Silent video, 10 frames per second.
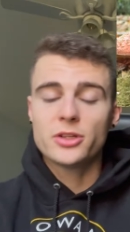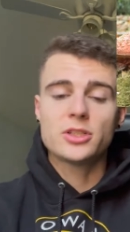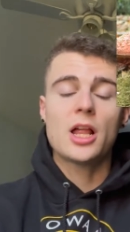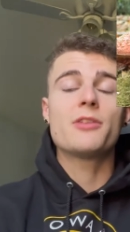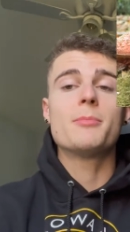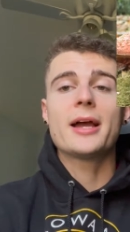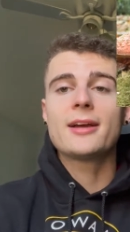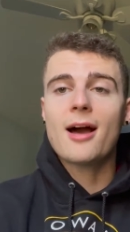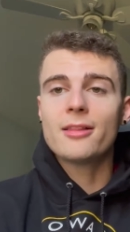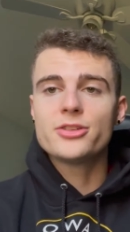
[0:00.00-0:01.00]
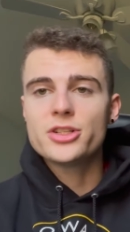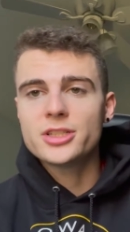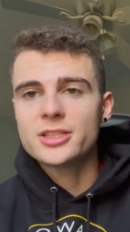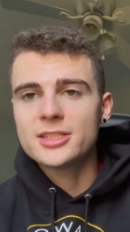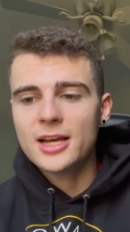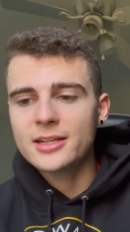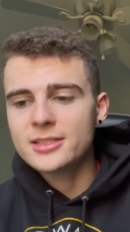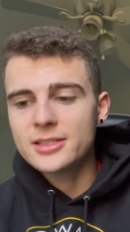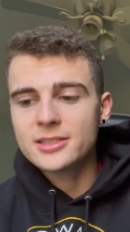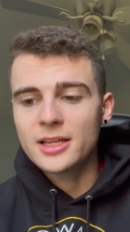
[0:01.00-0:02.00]
there's a lot of mycologists and
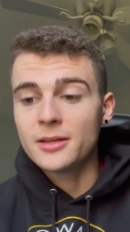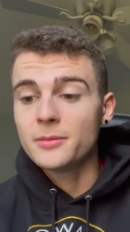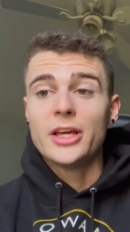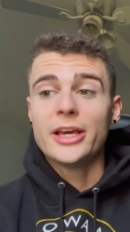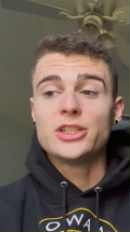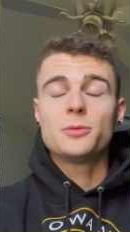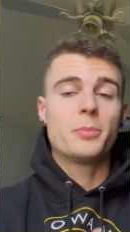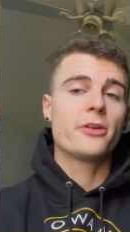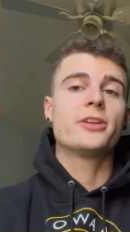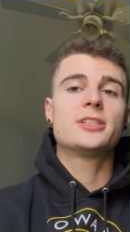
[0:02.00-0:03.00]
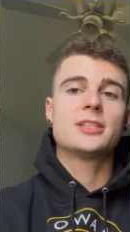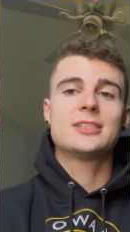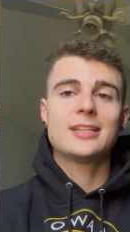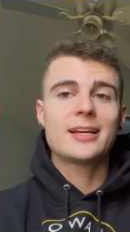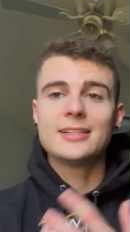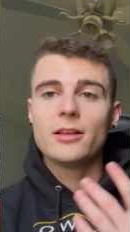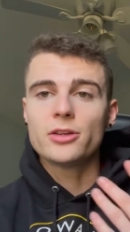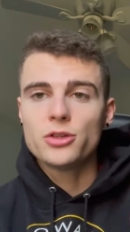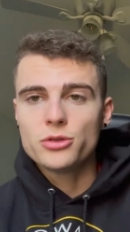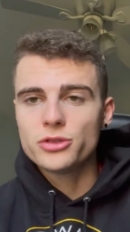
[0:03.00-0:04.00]
scientists and experienced
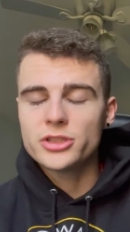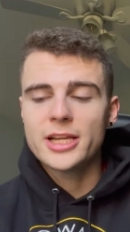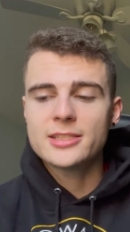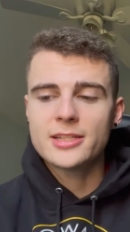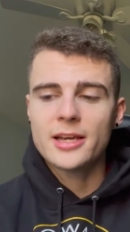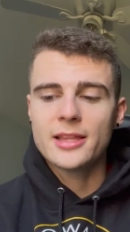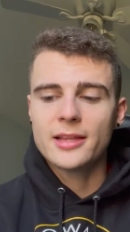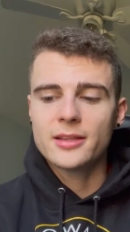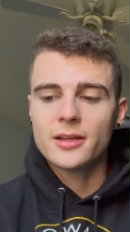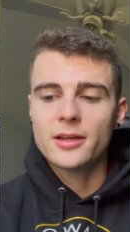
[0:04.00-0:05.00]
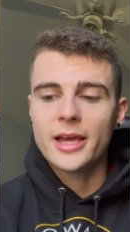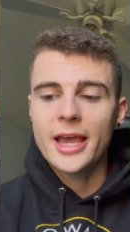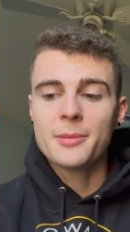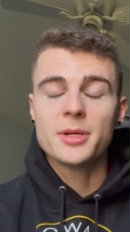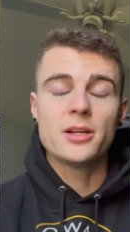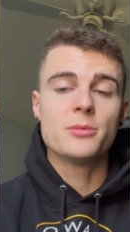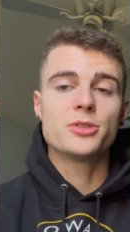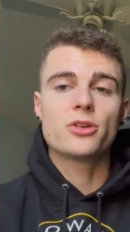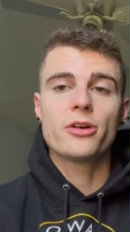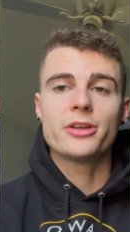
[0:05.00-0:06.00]
psychedelic users that say that the Amanita
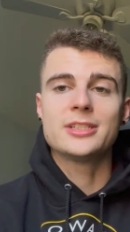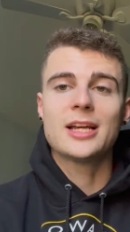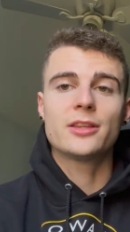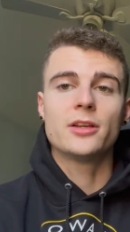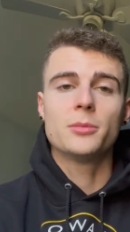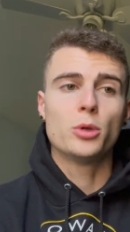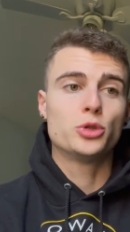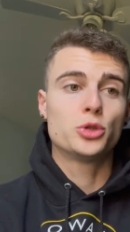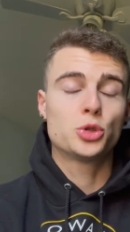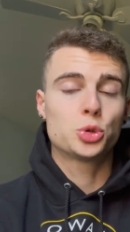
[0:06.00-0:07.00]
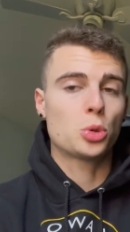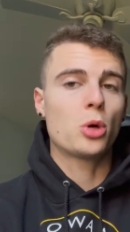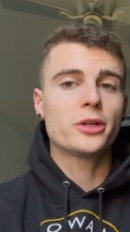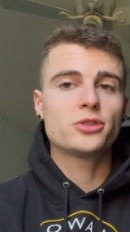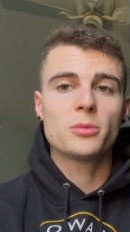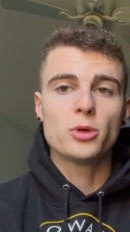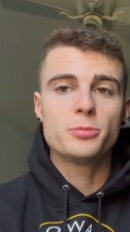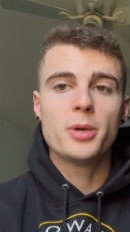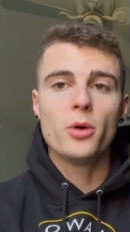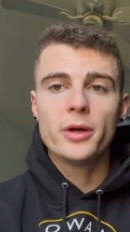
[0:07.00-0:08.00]
muscaria is not the most strongest or
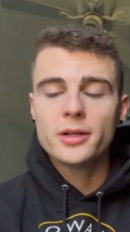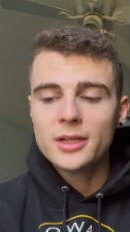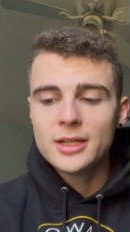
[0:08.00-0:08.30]
most potent